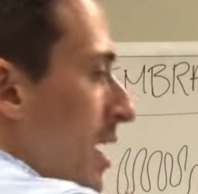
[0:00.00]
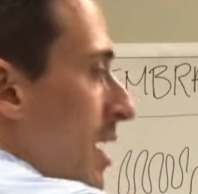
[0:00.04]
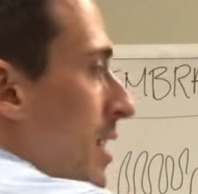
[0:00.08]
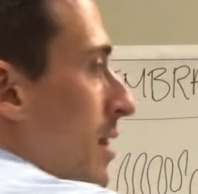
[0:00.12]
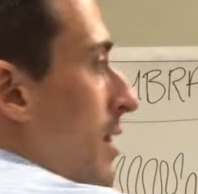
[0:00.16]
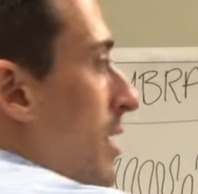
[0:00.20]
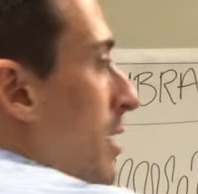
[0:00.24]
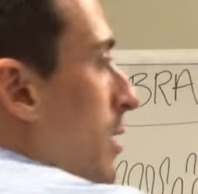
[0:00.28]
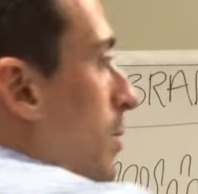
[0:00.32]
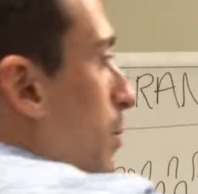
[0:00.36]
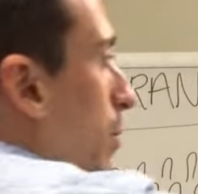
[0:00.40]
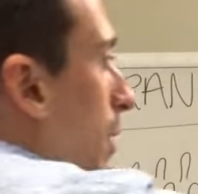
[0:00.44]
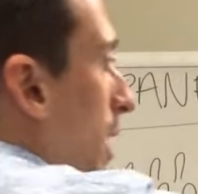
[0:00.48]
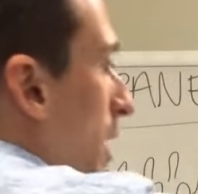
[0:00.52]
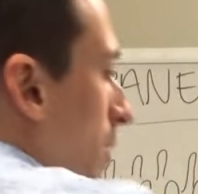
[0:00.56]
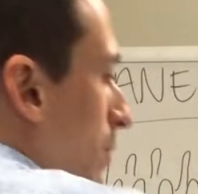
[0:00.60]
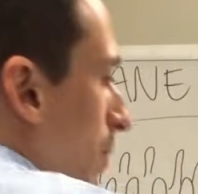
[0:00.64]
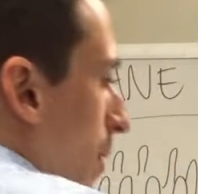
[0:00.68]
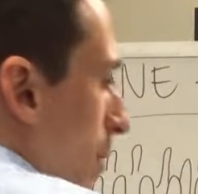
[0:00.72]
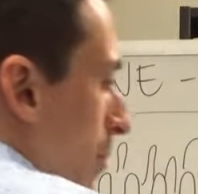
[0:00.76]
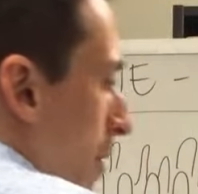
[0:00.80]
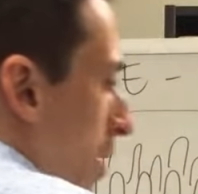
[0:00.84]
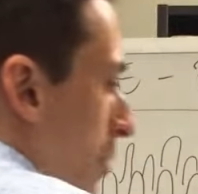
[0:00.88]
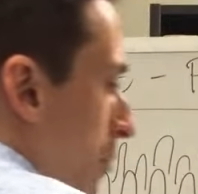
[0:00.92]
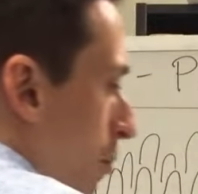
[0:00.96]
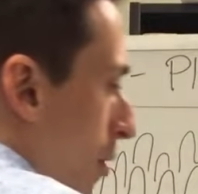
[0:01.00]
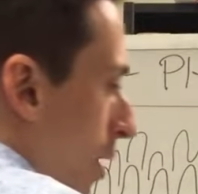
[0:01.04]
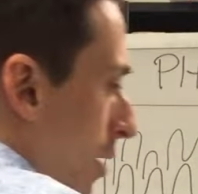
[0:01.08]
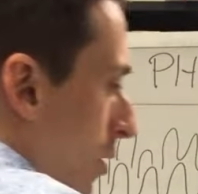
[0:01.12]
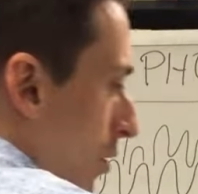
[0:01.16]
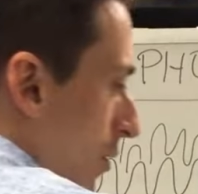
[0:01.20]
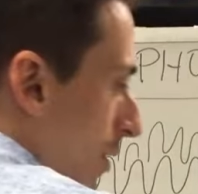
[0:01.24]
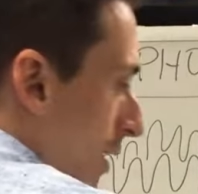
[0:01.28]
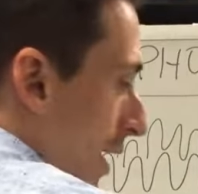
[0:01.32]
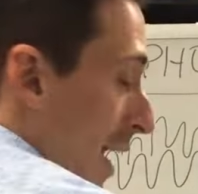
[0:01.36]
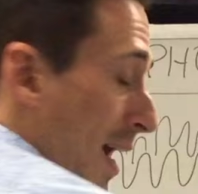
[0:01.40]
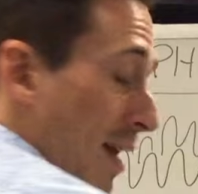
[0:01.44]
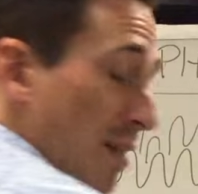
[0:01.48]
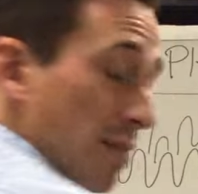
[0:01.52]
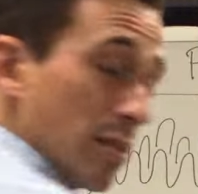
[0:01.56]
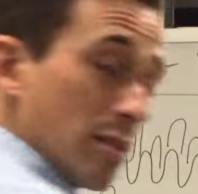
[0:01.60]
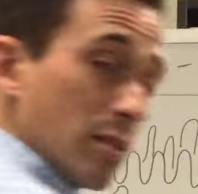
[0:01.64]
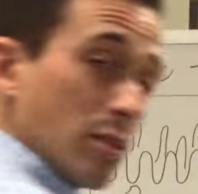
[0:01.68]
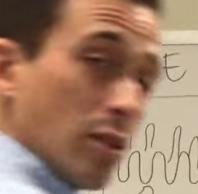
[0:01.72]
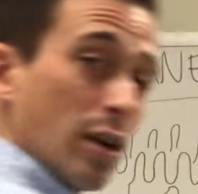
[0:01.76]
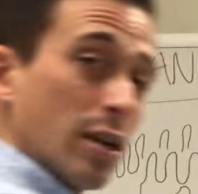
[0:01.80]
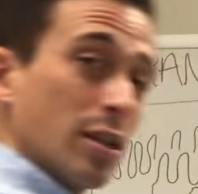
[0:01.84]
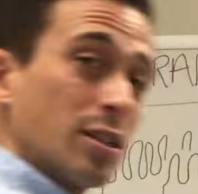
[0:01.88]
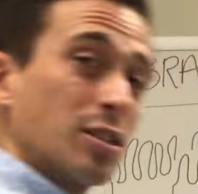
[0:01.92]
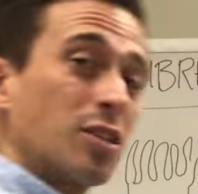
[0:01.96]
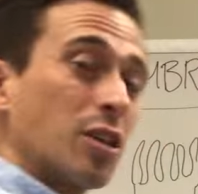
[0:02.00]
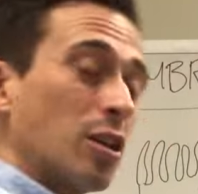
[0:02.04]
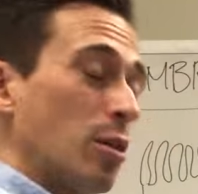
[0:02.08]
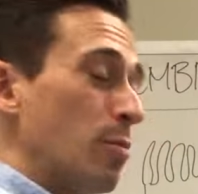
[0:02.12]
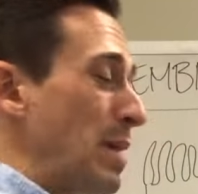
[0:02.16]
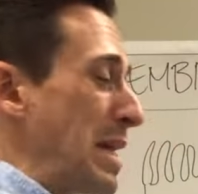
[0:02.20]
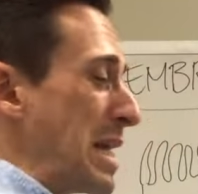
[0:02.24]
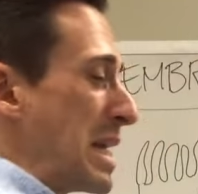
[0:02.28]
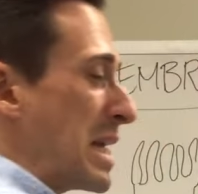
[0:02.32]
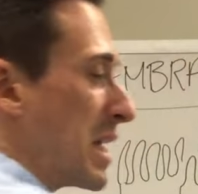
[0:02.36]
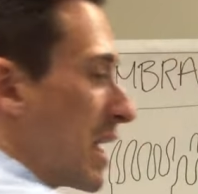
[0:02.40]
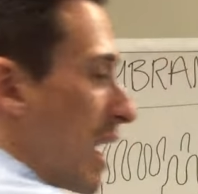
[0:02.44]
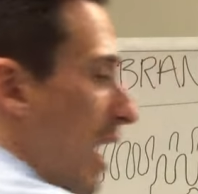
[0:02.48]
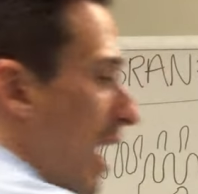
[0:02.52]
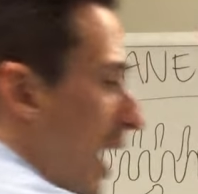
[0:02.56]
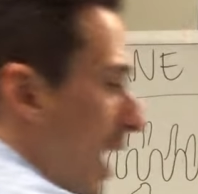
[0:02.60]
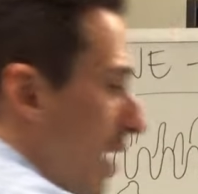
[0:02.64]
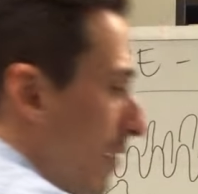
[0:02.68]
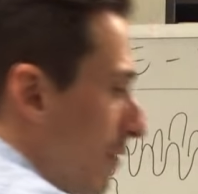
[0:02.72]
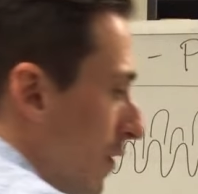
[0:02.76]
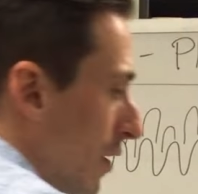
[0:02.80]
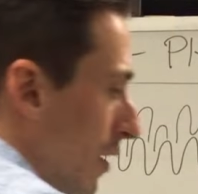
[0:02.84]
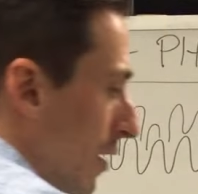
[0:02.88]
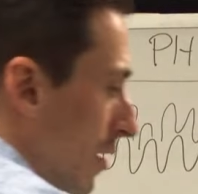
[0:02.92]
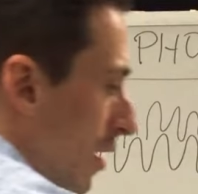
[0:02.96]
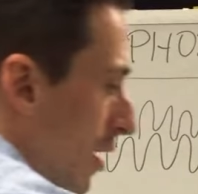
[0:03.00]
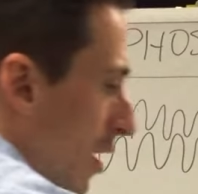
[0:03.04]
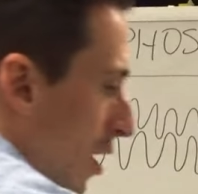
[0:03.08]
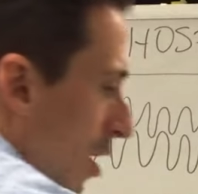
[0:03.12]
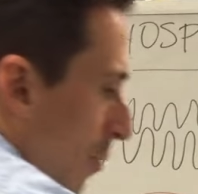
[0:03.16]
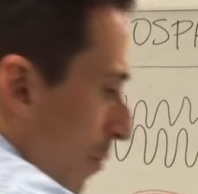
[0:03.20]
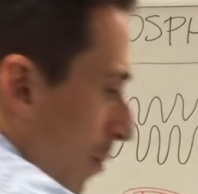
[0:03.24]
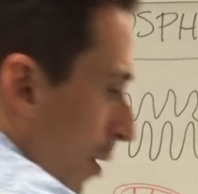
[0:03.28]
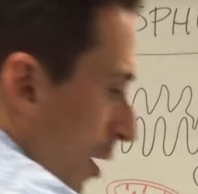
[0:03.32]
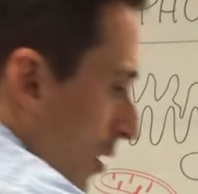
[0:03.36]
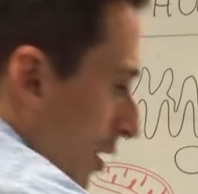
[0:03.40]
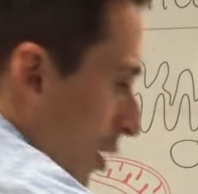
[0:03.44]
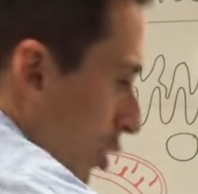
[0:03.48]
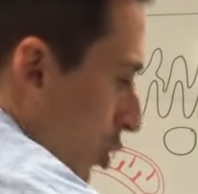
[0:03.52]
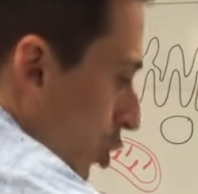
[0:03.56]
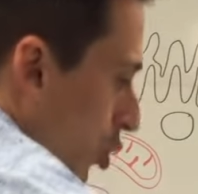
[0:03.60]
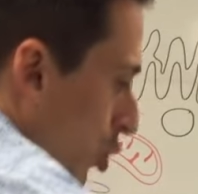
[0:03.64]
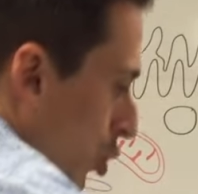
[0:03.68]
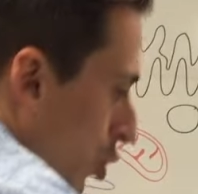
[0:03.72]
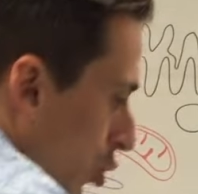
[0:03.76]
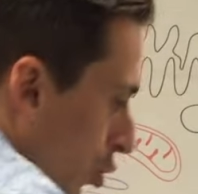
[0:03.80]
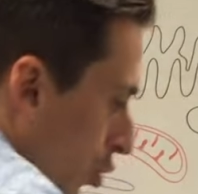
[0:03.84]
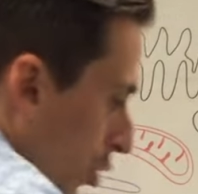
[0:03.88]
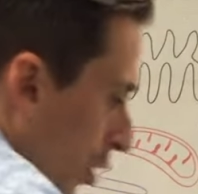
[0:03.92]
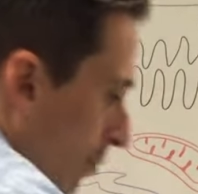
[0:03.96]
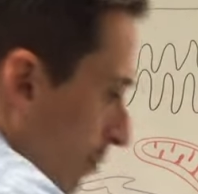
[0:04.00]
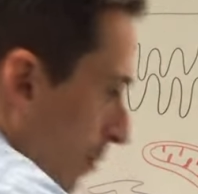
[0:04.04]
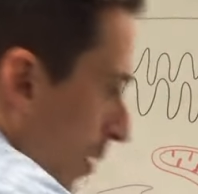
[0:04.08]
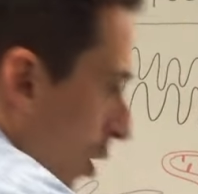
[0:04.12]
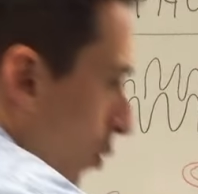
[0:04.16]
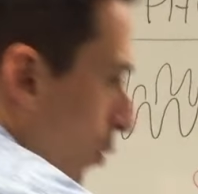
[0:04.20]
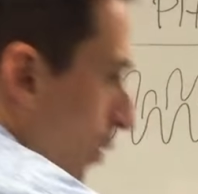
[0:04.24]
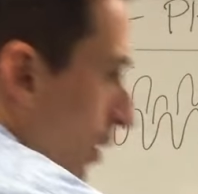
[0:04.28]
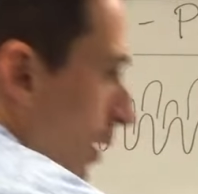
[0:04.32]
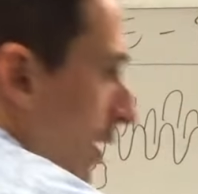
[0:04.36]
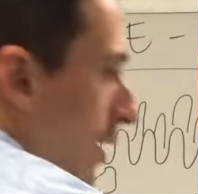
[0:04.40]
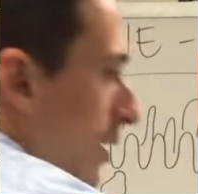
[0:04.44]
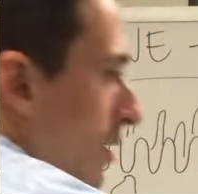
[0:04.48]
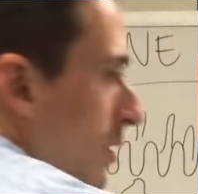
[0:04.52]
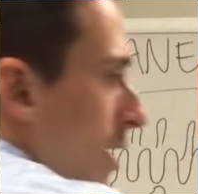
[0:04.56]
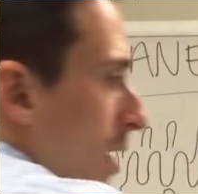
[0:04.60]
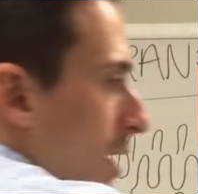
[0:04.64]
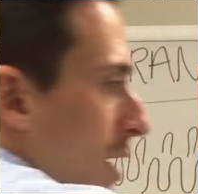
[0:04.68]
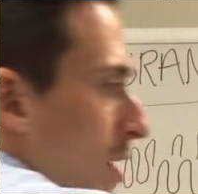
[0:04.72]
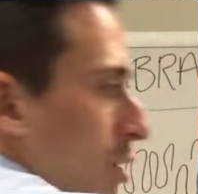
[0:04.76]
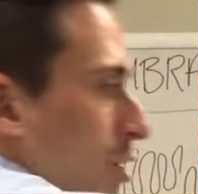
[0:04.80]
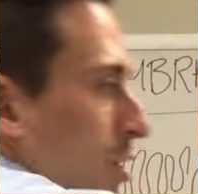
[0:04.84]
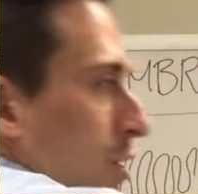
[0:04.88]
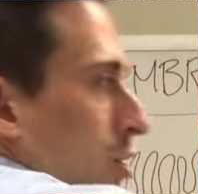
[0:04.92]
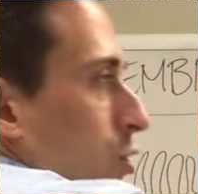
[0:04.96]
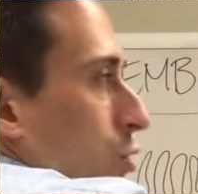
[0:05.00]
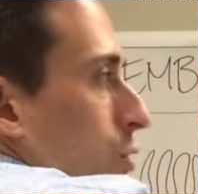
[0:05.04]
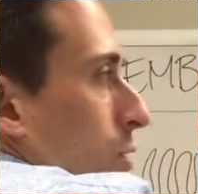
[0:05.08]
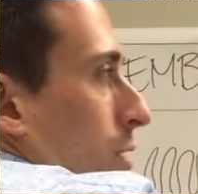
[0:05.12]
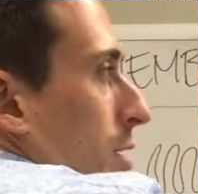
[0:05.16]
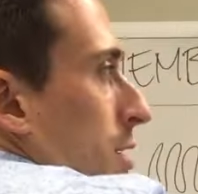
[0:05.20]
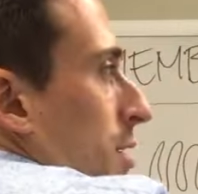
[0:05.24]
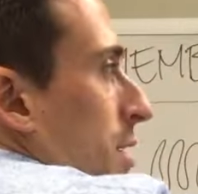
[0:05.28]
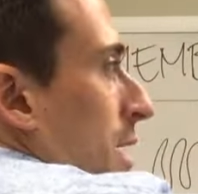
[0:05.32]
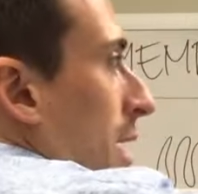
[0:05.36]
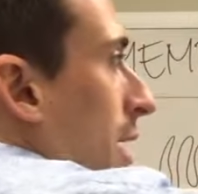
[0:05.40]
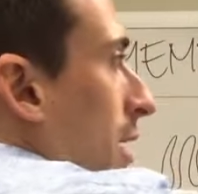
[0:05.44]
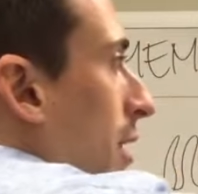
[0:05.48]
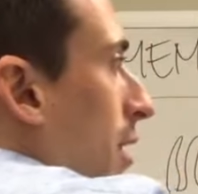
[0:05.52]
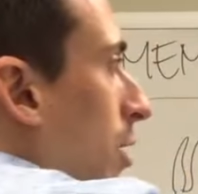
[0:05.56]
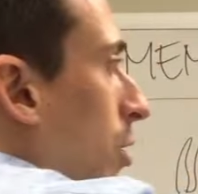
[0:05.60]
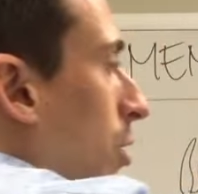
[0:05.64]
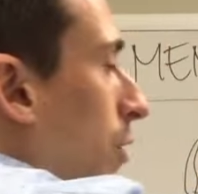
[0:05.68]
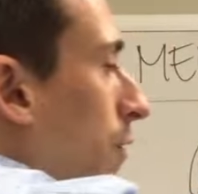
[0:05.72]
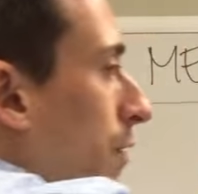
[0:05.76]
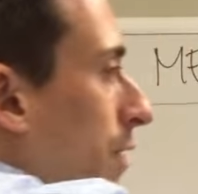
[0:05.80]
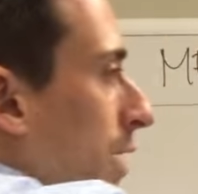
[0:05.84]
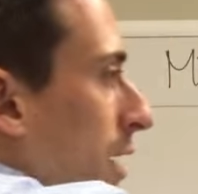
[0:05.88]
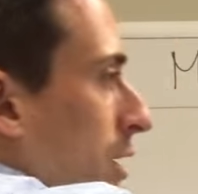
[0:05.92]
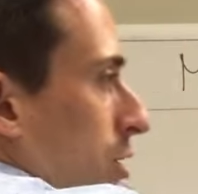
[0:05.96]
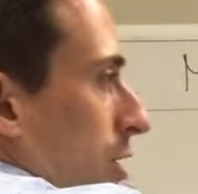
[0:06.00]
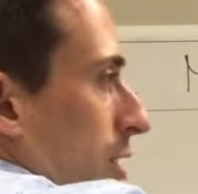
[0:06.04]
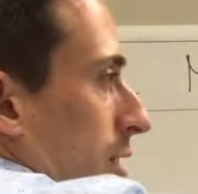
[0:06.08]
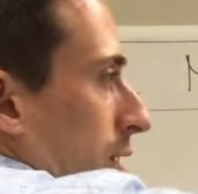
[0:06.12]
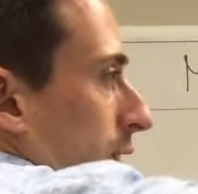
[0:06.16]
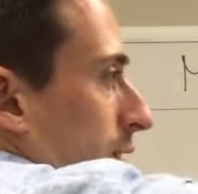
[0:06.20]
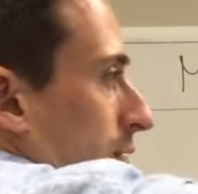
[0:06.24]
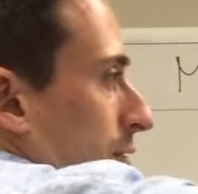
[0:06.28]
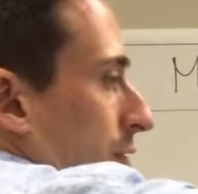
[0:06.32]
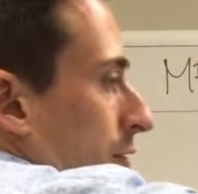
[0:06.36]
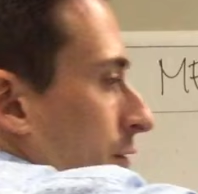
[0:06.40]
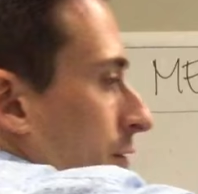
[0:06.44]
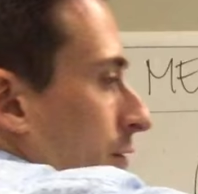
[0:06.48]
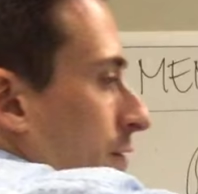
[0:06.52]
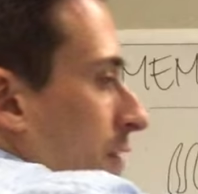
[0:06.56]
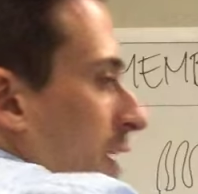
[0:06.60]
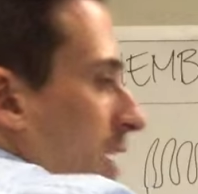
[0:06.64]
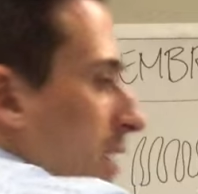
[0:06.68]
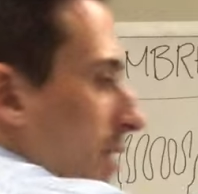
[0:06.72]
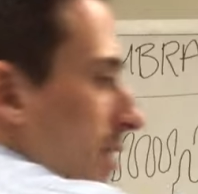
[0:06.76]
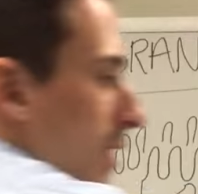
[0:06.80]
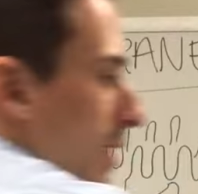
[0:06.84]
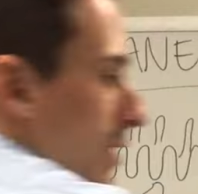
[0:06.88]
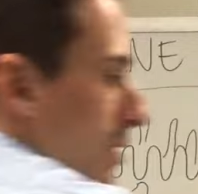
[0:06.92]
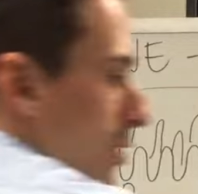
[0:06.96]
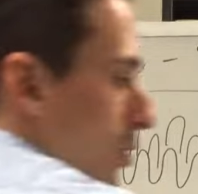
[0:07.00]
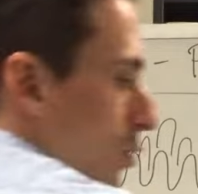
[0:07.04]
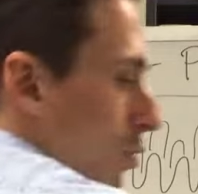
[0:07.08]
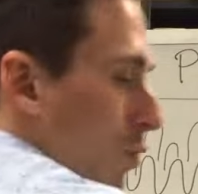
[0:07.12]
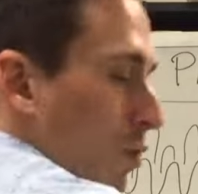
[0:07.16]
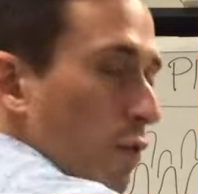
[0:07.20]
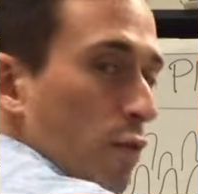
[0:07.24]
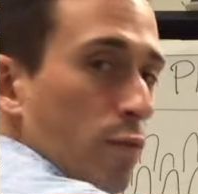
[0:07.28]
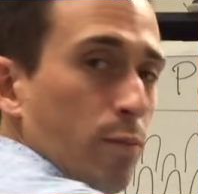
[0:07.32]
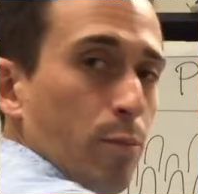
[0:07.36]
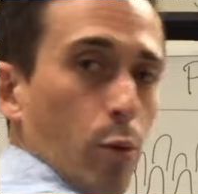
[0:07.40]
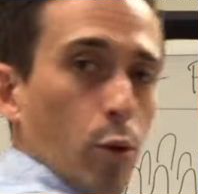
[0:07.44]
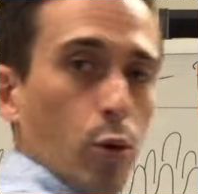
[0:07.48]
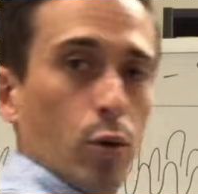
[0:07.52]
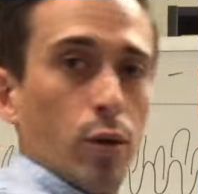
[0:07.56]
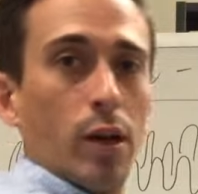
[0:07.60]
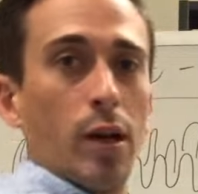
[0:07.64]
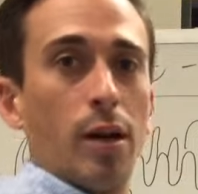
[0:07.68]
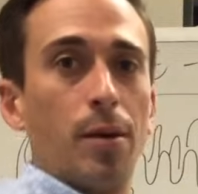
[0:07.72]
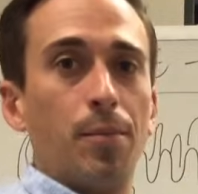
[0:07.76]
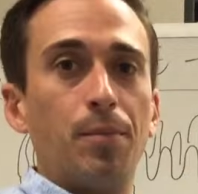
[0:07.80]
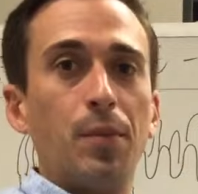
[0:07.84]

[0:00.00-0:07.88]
This plasma membrane on the outside is going to be covered by these sugar moieties, just sort of dangling off the edge like this fuzzy sort of border.